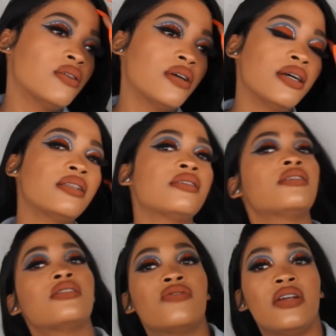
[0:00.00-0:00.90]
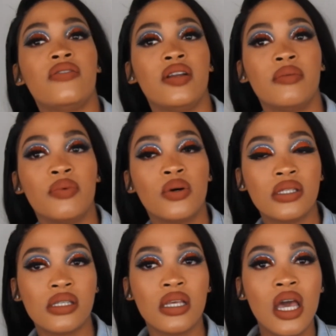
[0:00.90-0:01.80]
right? It's really
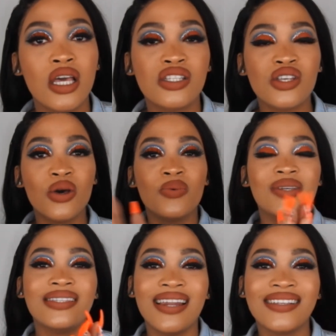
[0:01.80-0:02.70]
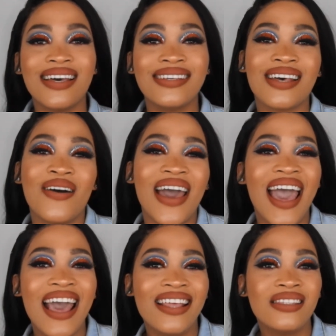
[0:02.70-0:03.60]
important. So we sanitize our
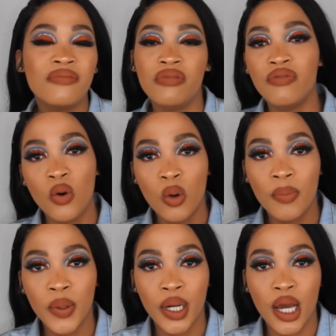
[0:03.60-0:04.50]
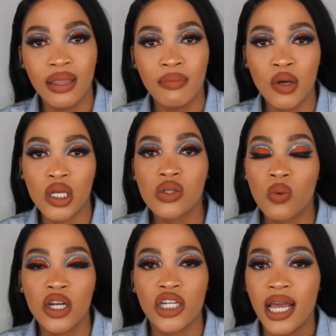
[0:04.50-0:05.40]
hands before putting on the mask.
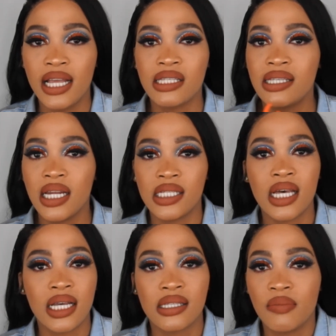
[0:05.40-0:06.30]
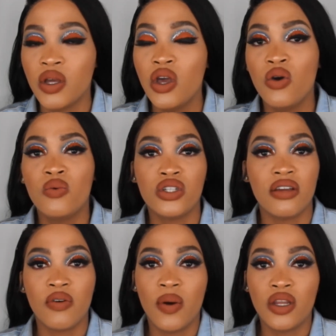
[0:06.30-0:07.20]
Wash your hands, sanitize them,
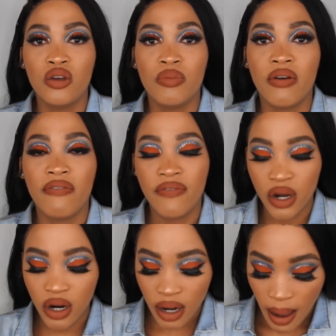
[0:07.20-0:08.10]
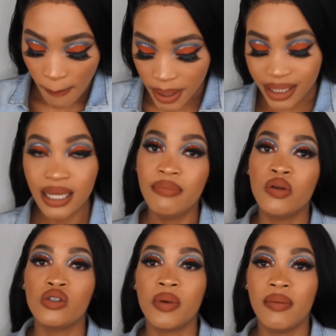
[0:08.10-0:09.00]
whichever one you prefer, but keep
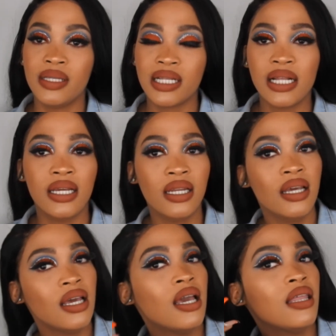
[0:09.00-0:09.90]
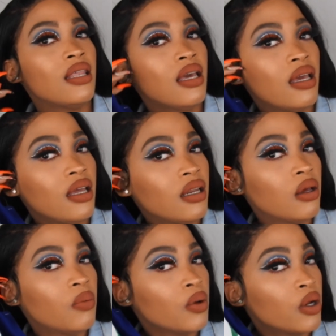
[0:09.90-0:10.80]
those babies clean. And then
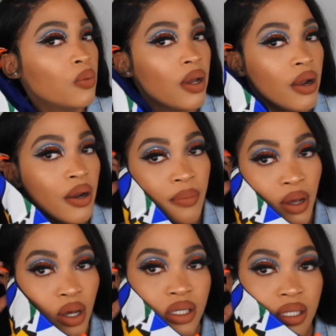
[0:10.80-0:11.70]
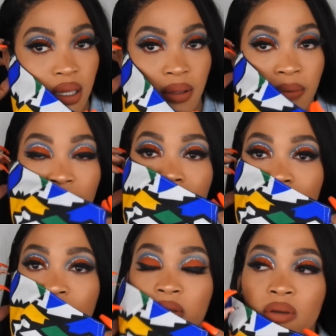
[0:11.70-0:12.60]
we're gonna wear our mask,
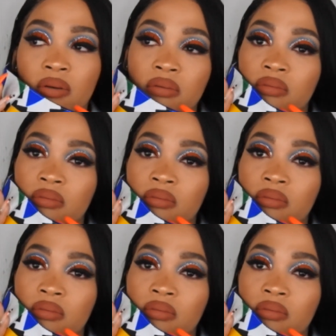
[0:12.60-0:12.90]
you know?